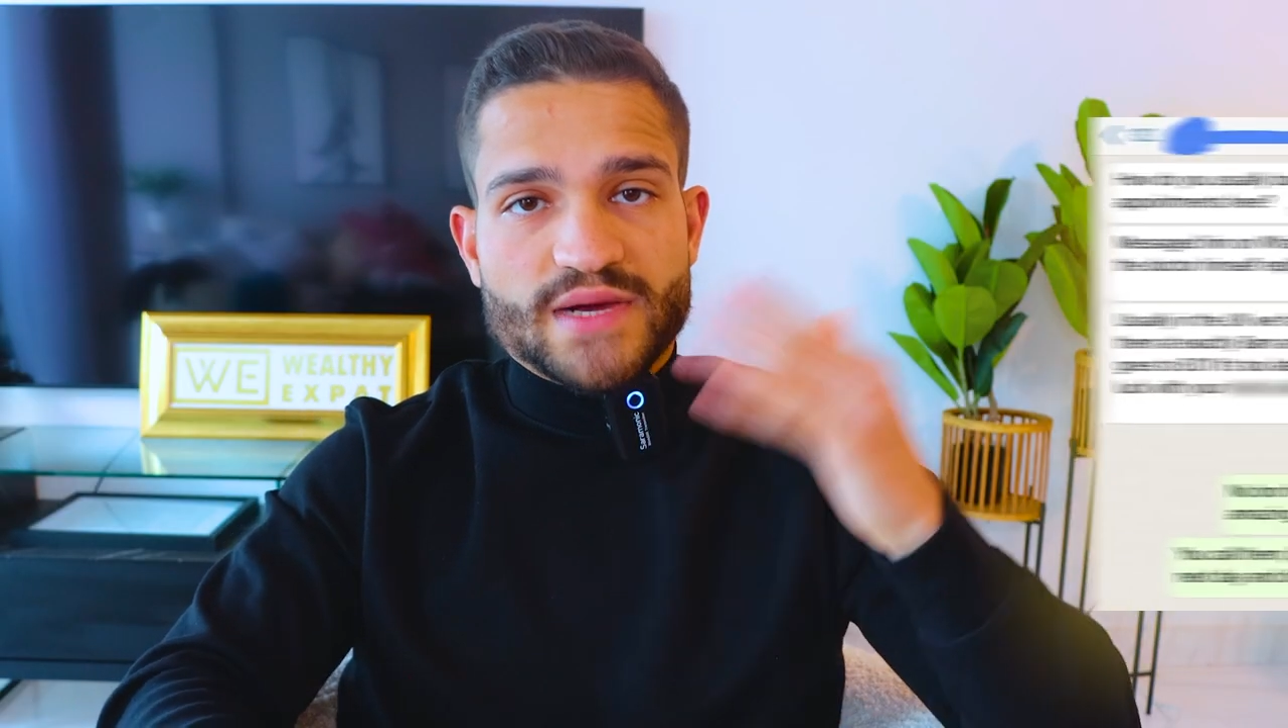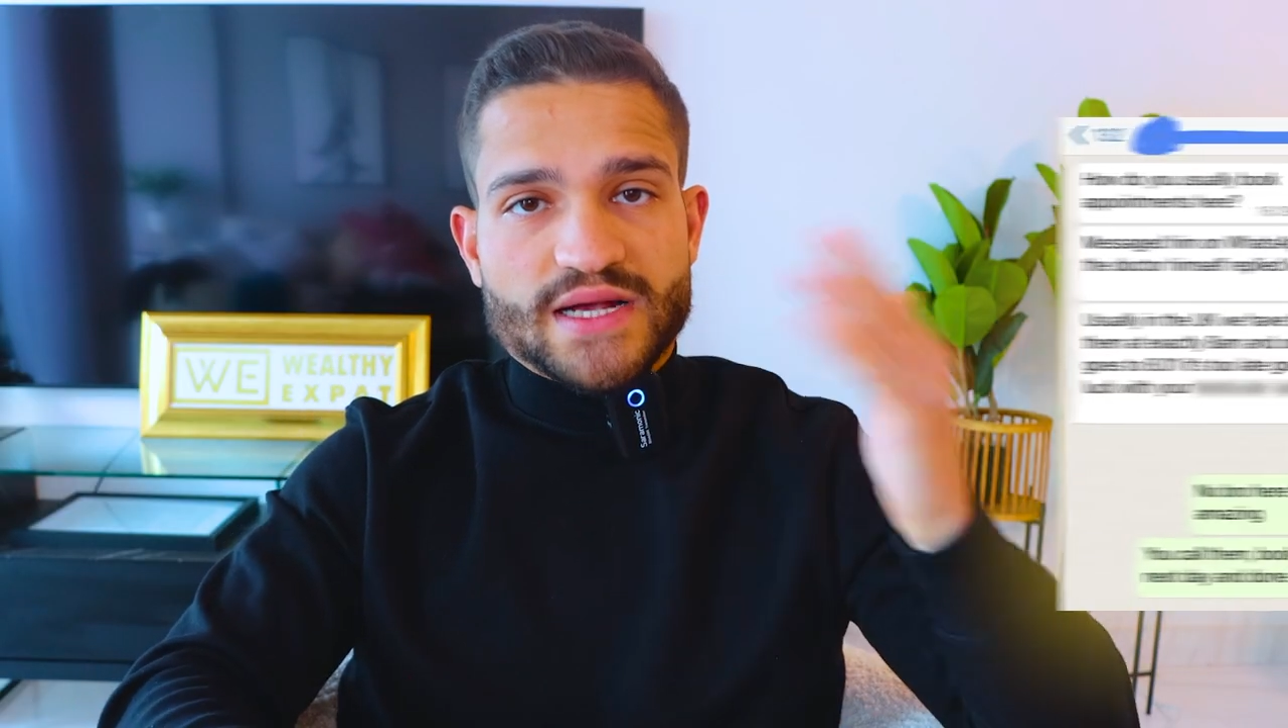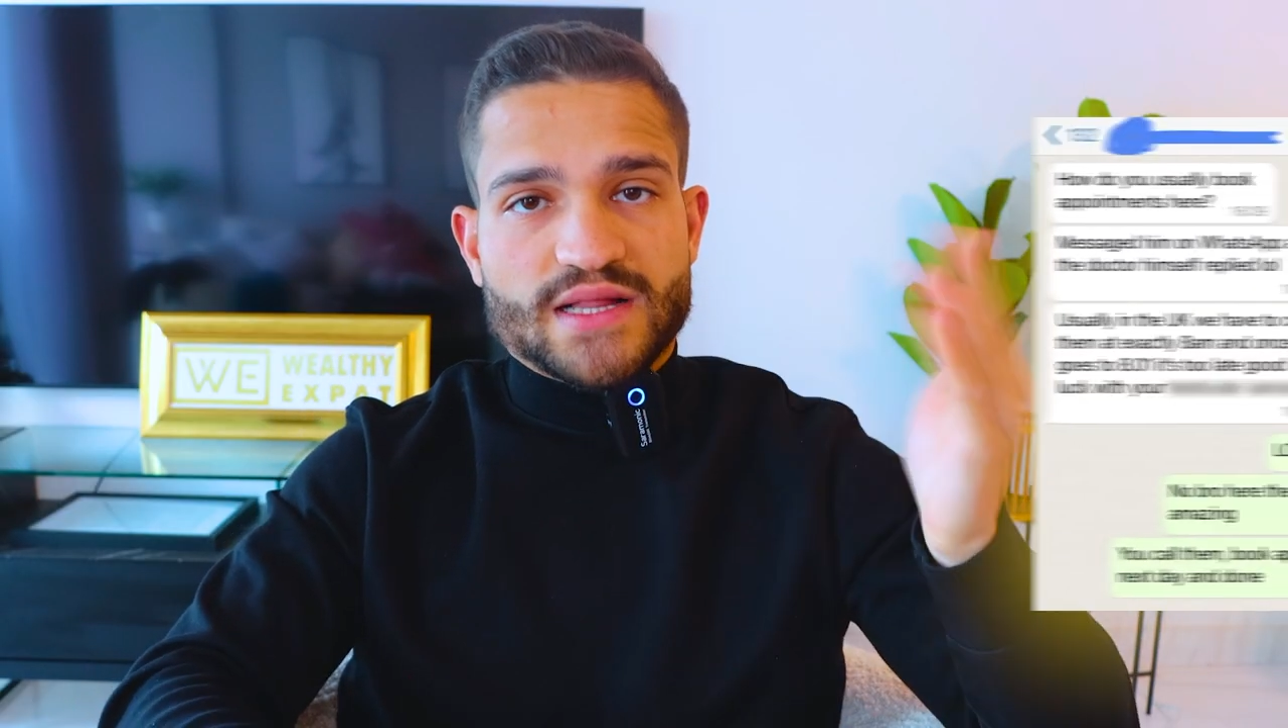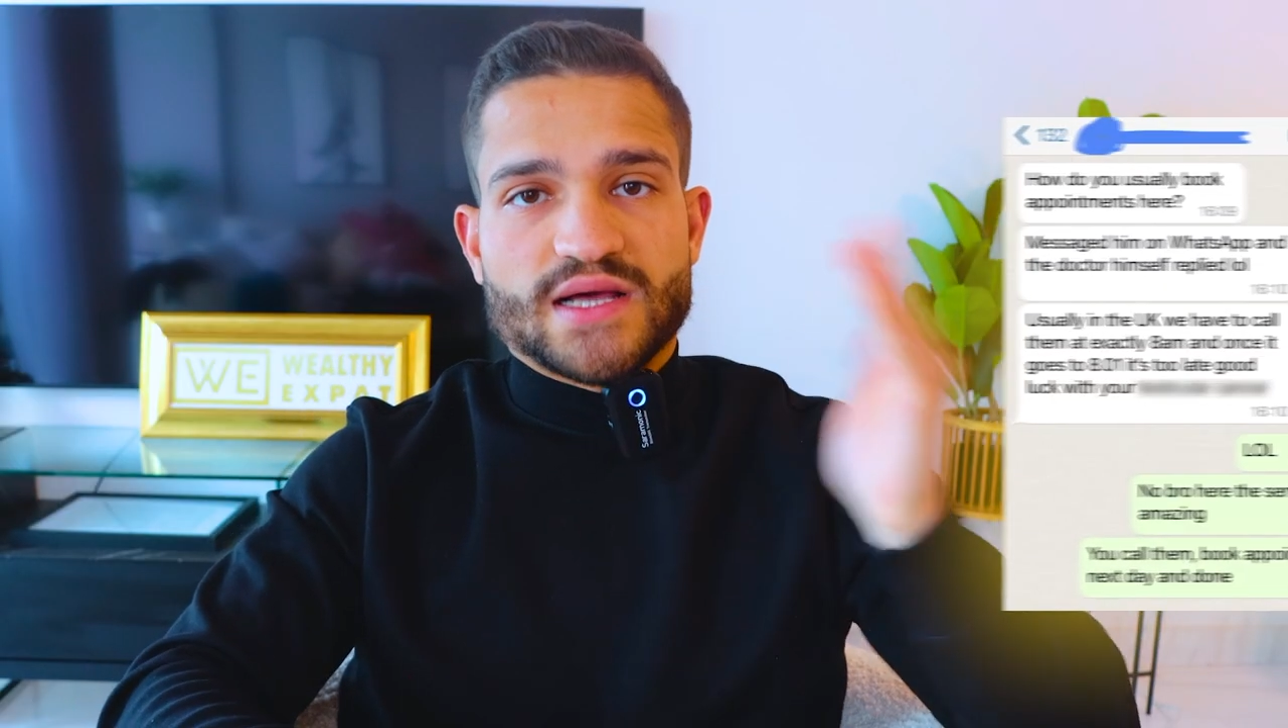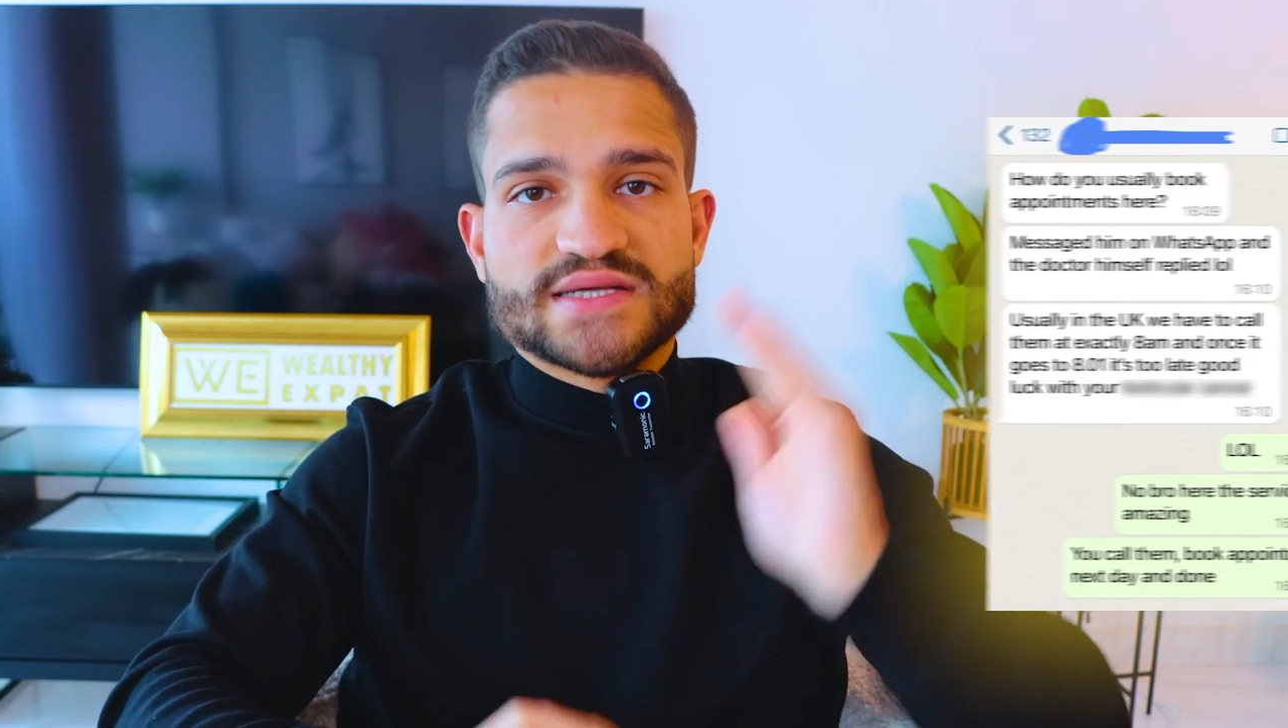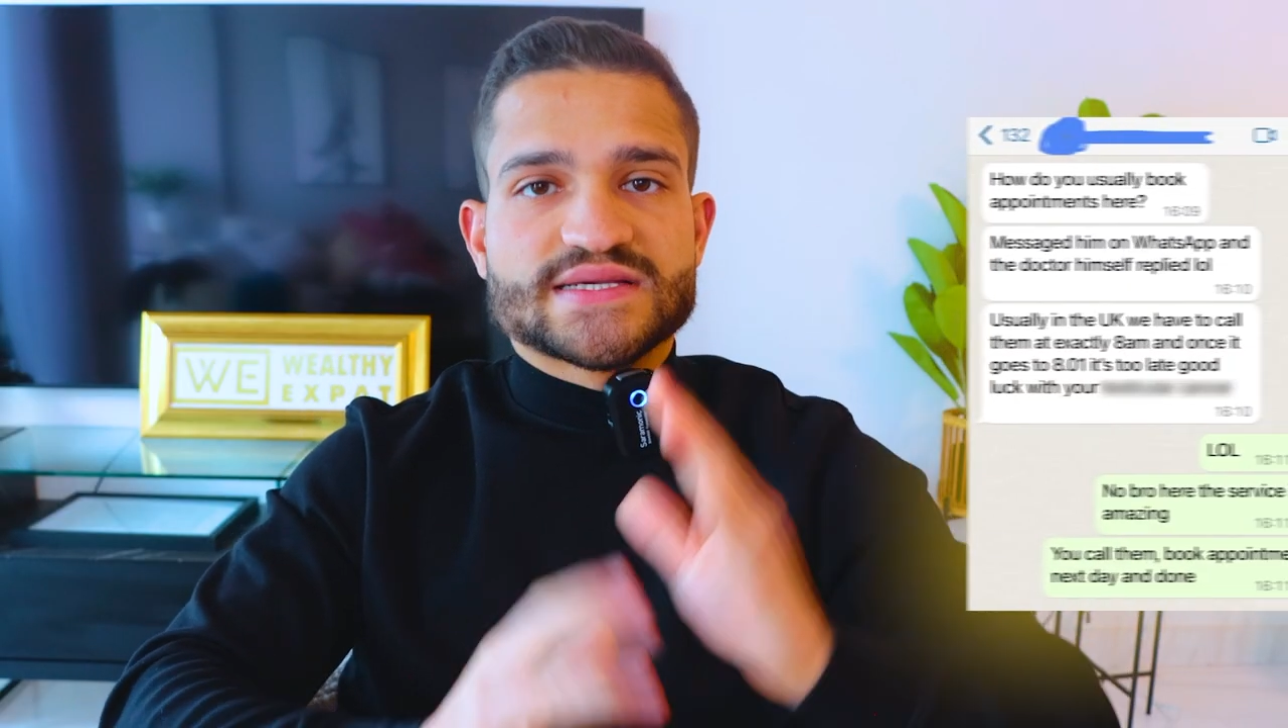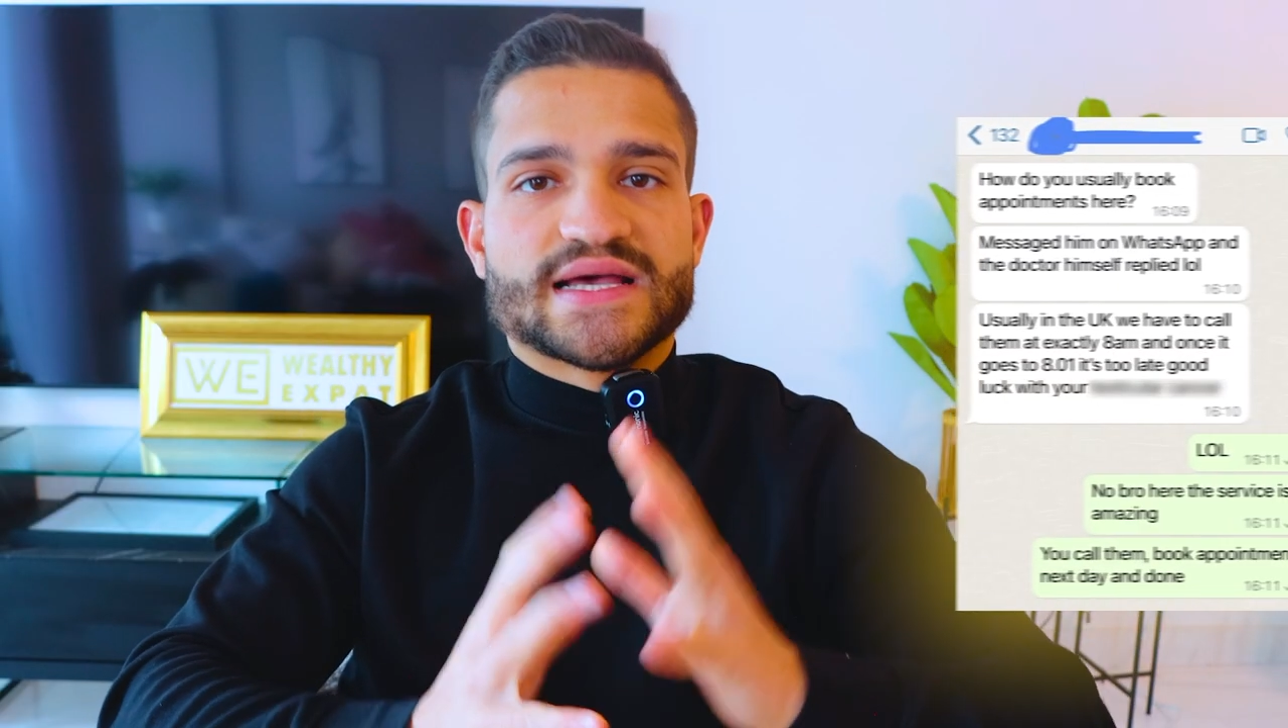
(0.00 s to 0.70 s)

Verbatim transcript: my clients